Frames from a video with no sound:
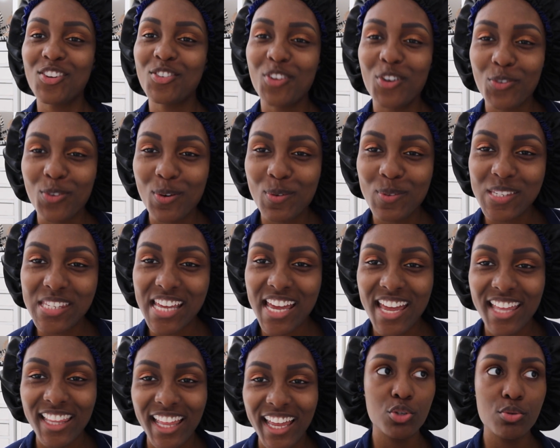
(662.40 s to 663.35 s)
you know what I'm
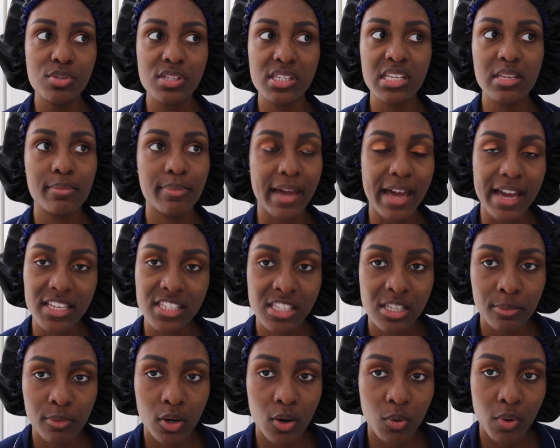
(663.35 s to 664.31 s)
saying? Like you see
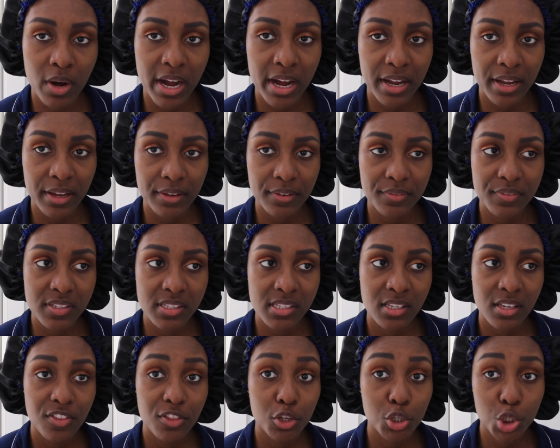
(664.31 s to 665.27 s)
Basketball Wives,
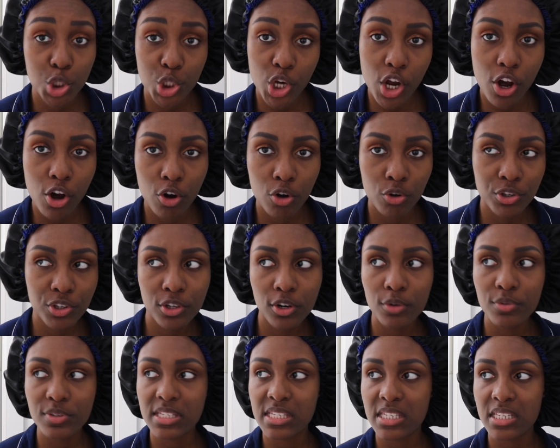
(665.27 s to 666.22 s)
the show, you
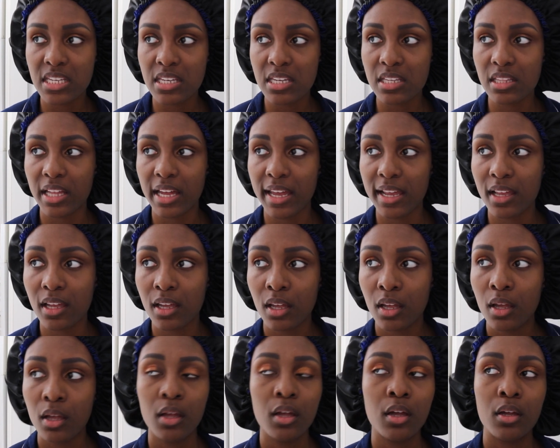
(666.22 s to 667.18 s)
don't see like
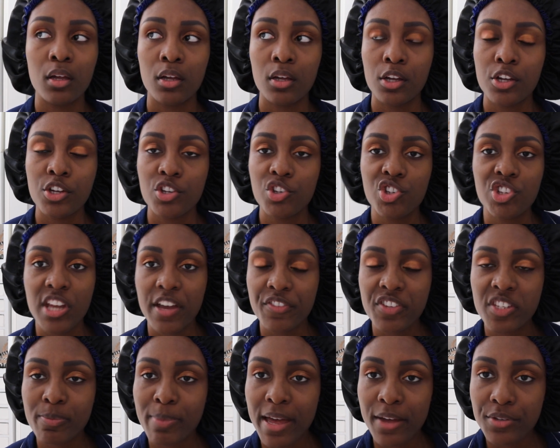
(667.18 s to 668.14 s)
chef
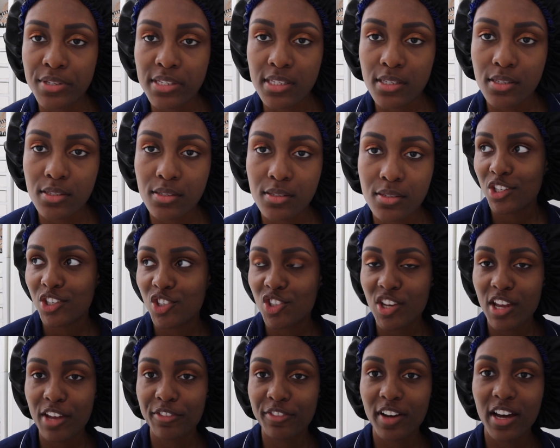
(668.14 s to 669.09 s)
spouses,
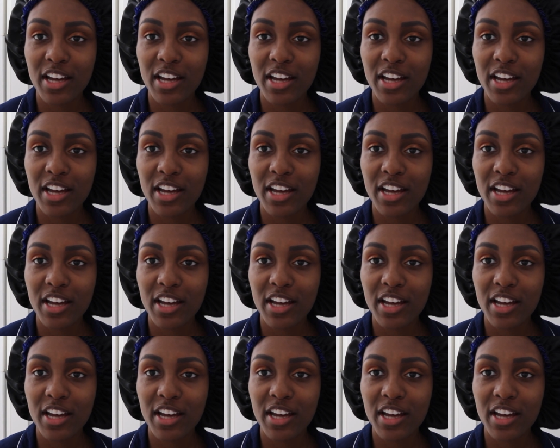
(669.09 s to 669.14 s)
chef